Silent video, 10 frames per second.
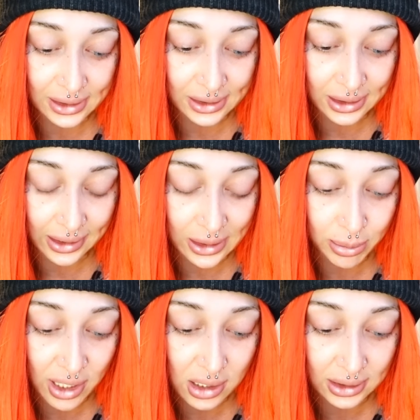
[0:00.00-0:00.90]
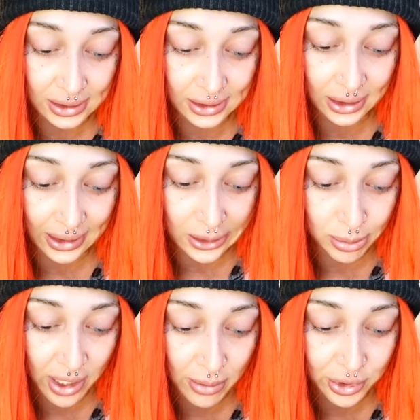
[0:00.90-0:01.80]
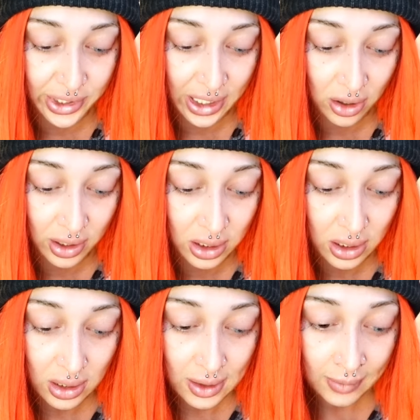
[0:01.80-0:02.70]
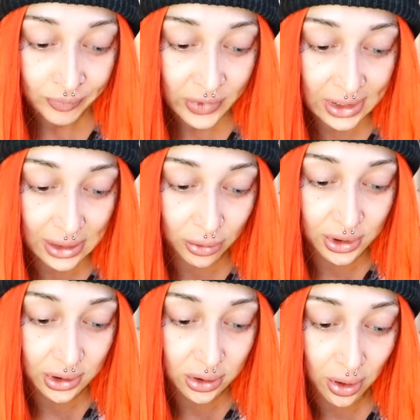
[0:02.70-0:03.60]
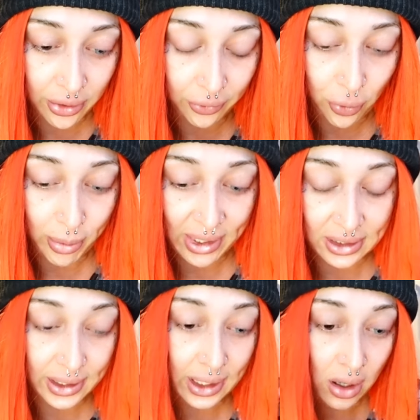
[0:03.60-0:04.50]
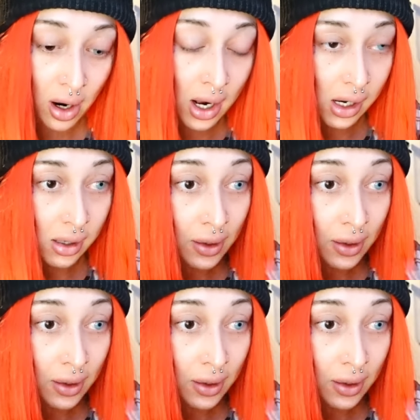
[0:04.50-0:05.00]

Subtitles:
That's the last pair. This is the last pair I'm trying on because that was just all the four pairs that I got.